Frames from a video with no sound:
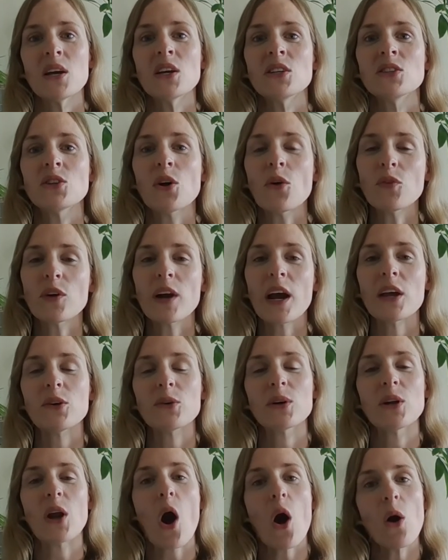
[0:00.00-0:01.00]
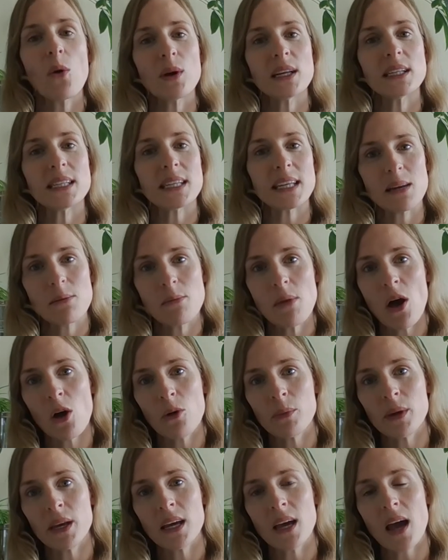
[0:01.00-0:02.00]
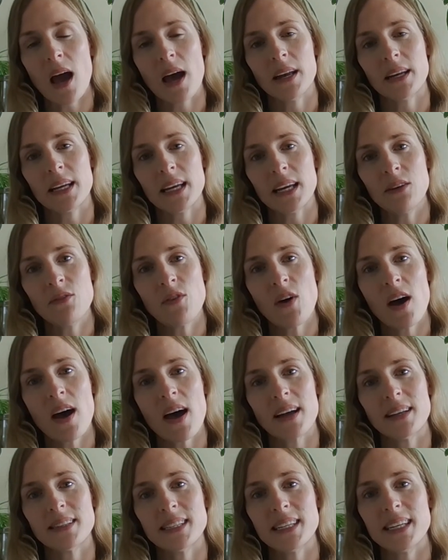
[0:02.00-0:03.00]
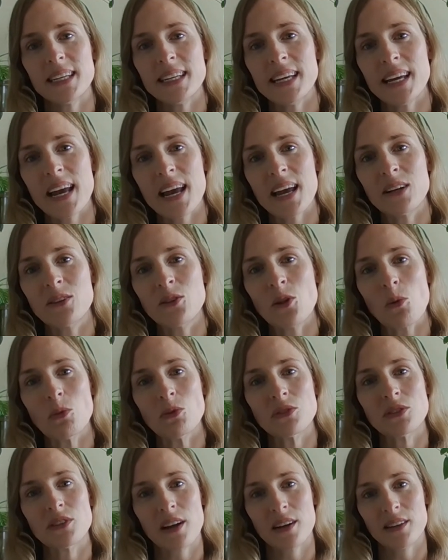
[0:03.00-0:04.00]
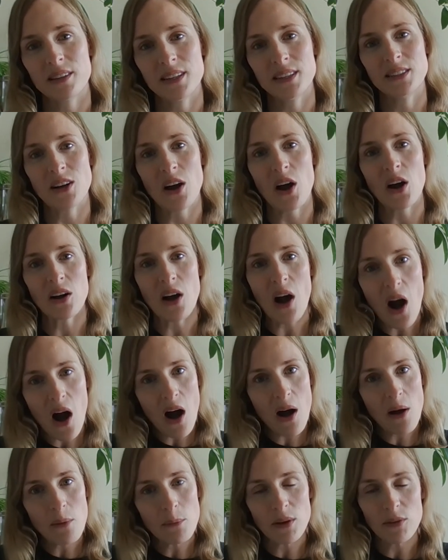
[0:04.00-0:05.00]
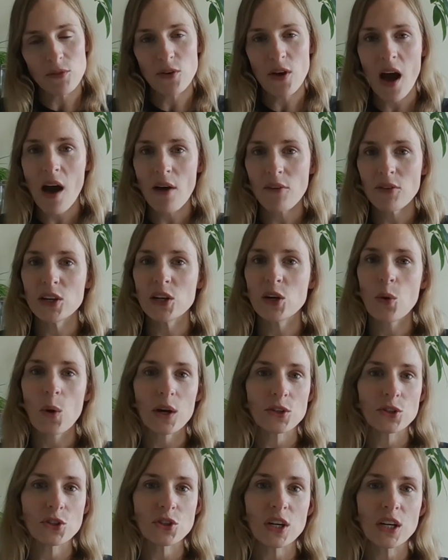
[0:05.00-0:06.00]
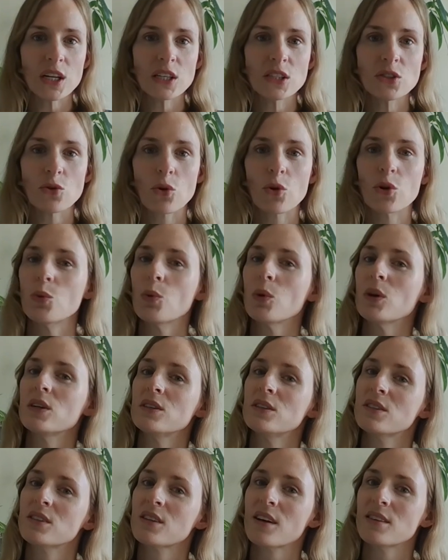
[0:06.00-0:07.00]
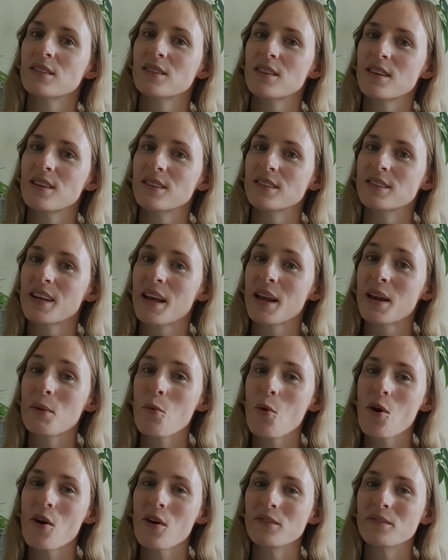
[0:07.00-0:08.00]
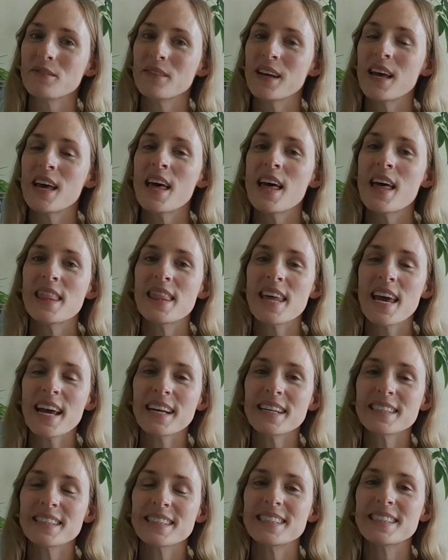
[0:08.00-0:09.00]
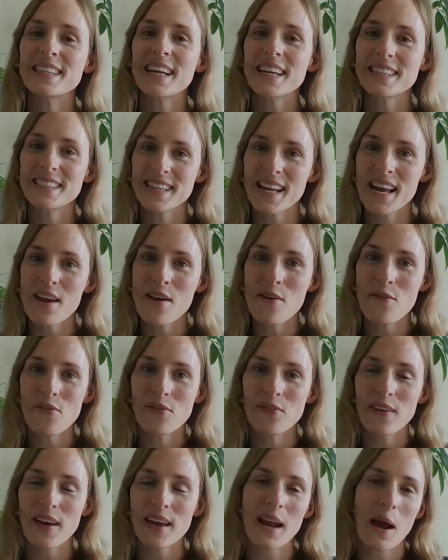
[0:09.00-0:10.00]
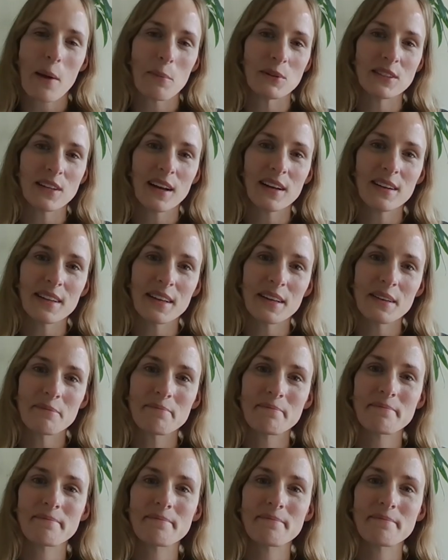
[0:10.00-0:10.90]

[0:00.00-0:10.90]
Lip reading: Don't forget, you can always email me at eva@tdaglobalcycling.com if you have any questions or you want to discuss this anymore. Thanks, stay safe, and happy cycling.